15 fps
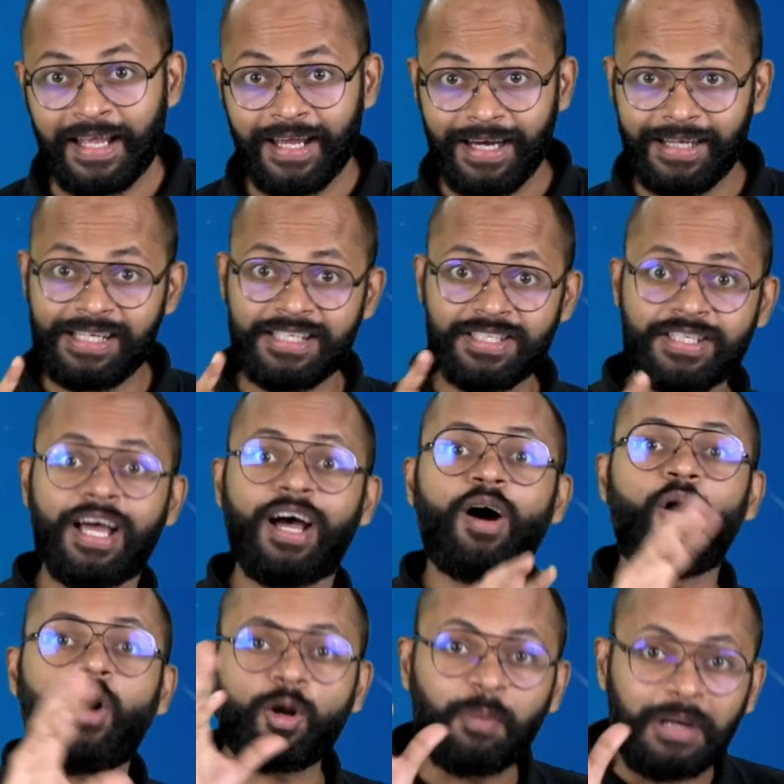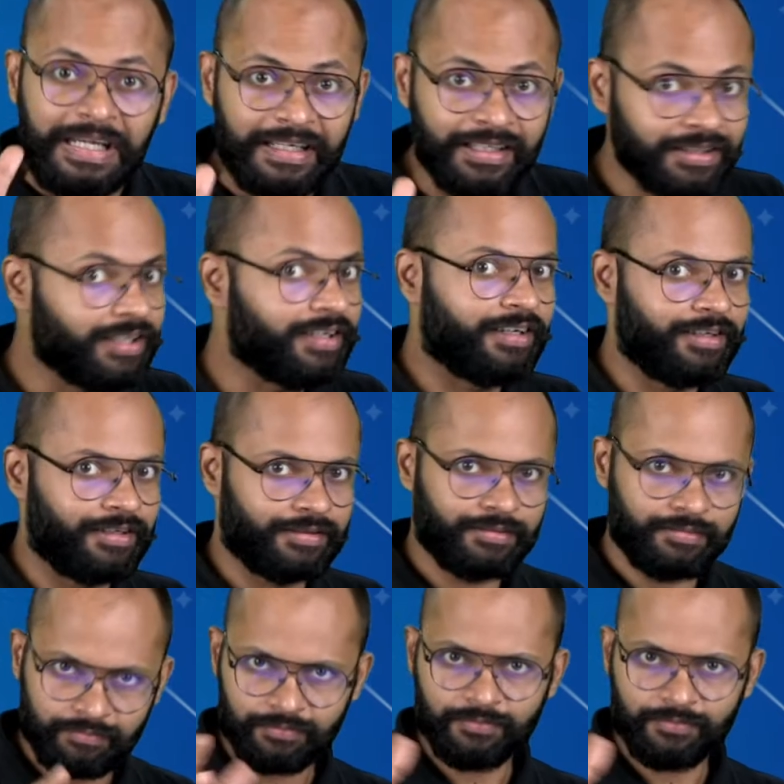It is orbiting the Earth,